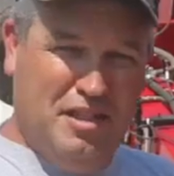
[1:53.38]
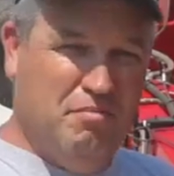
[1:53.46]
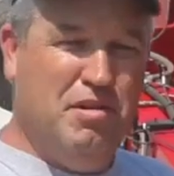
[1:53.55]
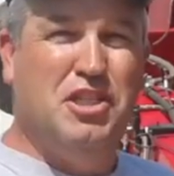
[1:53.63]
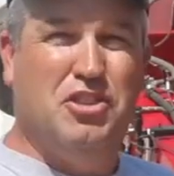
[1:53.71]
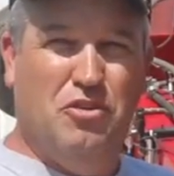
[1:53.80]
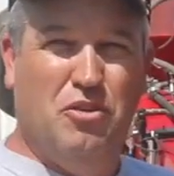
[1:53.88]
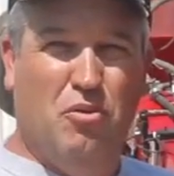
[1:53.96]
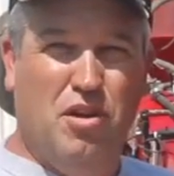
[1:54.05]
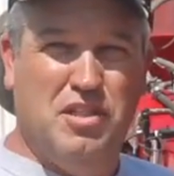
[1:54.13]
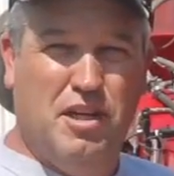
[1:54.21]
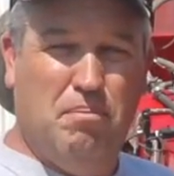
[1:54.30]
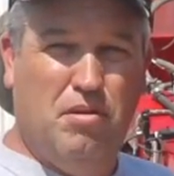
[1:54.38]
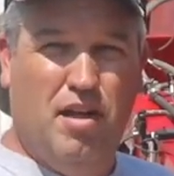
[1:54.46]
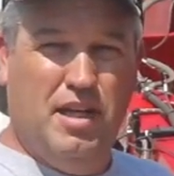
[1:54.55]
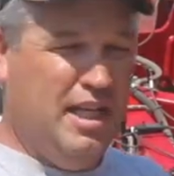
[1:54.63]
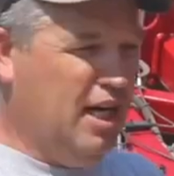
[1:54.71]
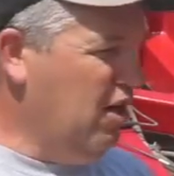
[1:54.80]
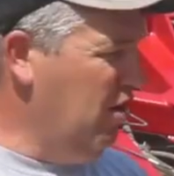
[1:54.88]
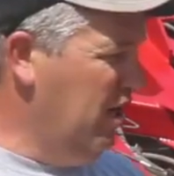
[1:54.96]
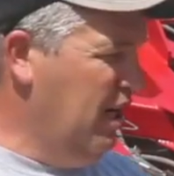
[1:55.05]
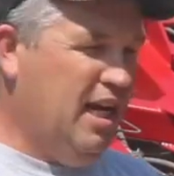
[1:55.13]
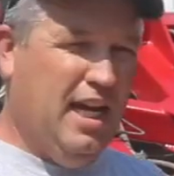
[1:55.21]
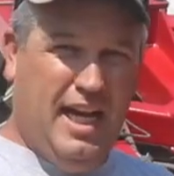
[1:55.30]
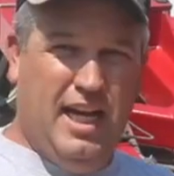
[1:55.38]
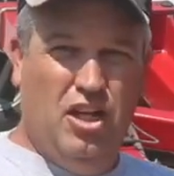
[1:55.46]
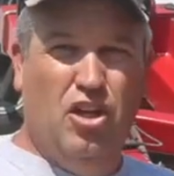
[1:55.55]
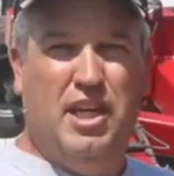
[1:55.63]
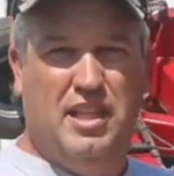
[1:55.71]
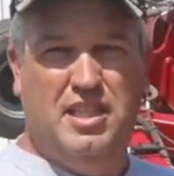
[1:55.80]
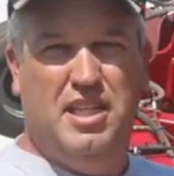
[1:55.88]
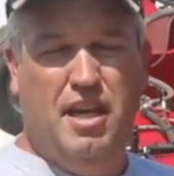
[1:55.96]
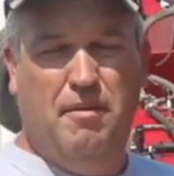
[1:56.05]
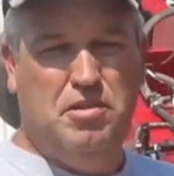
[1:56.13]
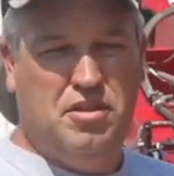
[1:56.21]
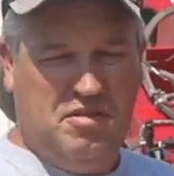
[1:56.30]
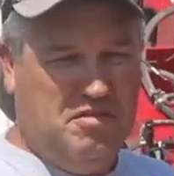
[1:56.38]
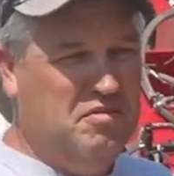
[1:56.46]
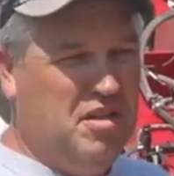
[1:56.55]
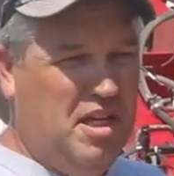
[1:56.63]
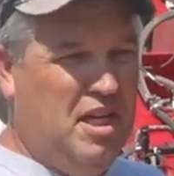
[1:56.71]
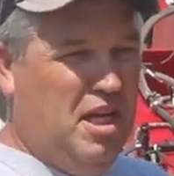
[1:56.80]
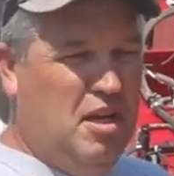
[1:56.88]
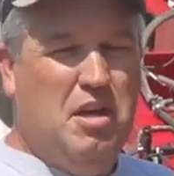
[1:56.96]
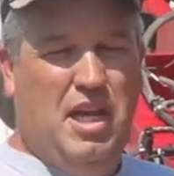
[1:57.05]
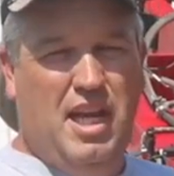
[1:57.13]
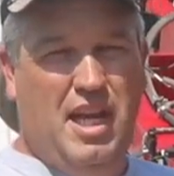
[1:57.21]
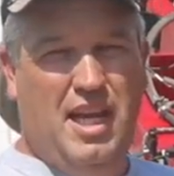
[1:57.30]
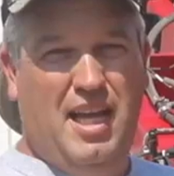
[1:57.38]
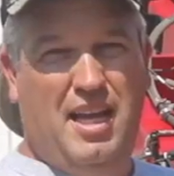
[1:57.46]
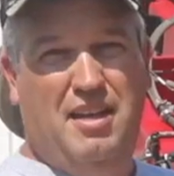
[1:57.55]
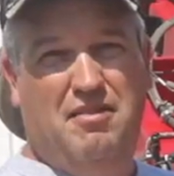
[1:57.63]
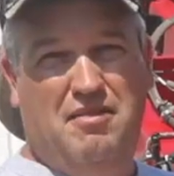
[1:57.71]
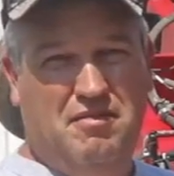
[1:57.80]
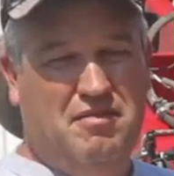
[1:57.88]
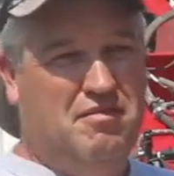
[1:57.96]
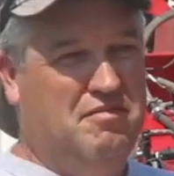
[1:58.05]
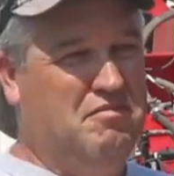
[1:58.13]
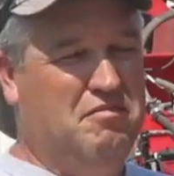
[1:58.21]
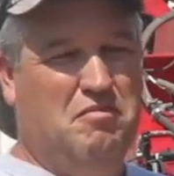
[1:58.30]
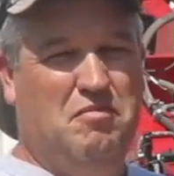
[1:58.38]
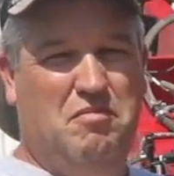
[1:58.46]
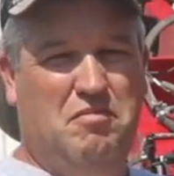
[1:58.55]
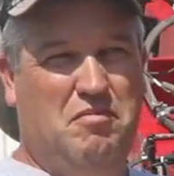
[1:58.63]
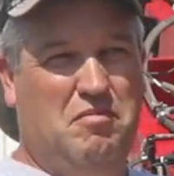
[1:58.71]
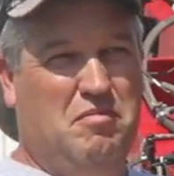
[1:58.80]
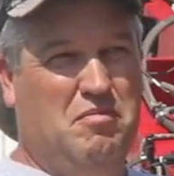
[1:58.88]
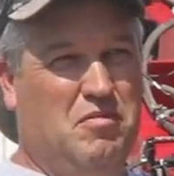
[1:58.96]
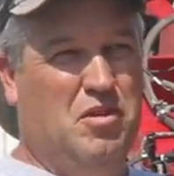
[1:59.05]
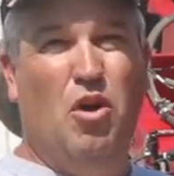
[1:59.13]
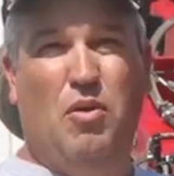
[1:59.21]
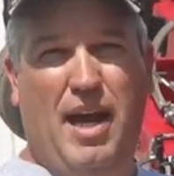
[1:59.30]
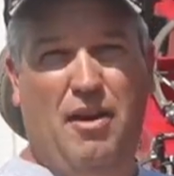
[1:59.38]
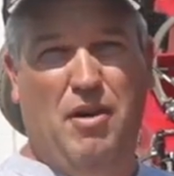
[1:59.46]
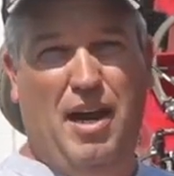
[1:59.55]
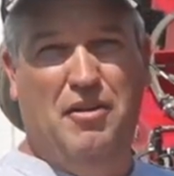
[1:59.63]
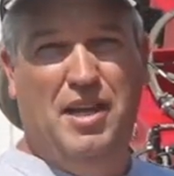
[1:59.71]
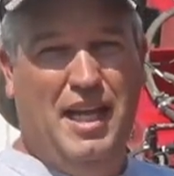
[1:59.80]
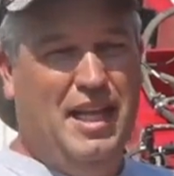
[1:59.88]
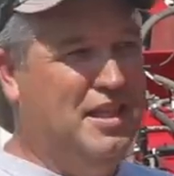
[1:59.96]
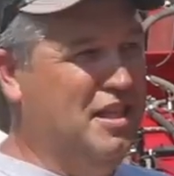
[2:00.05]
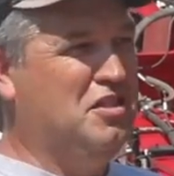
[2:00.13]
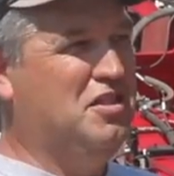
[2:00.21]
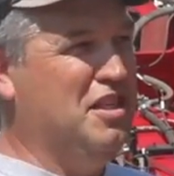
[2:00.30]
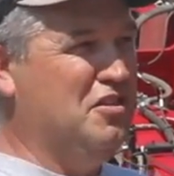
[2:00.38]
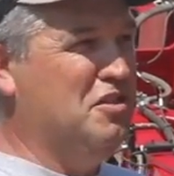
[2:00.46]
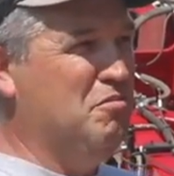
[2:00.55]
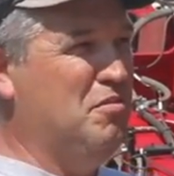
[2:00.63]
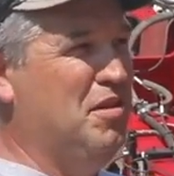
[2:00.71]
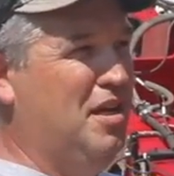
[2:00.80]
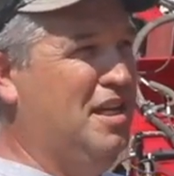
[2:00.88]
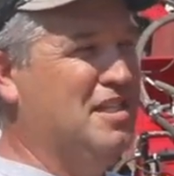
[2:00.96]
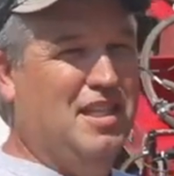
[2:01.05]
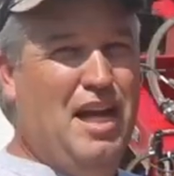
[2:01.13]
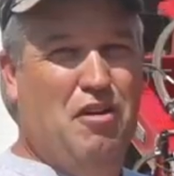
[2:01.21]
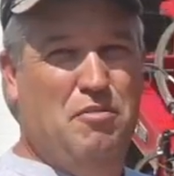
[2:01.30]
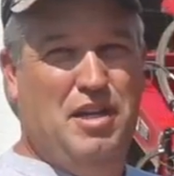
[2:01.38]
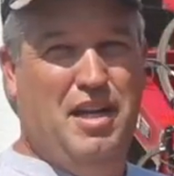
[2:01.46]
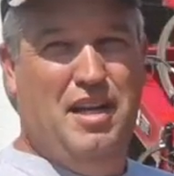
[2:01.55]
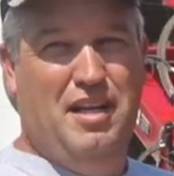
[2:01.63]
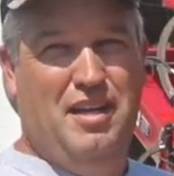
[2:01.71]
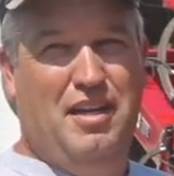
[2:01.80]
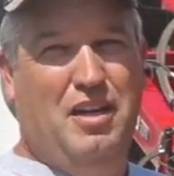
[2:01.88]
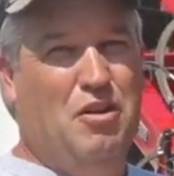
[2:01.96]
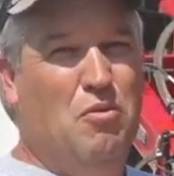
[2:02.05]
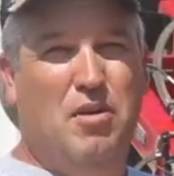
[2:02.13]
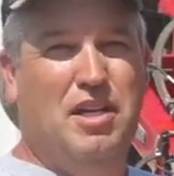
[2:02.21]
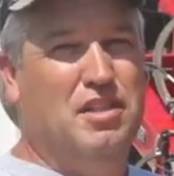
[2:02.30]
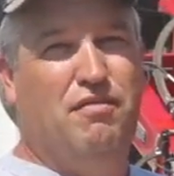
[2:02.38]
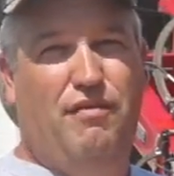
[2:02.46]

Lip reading: to be sure there wasn't a plug there, and look at the tips and go that route. This system has allowed me to, we just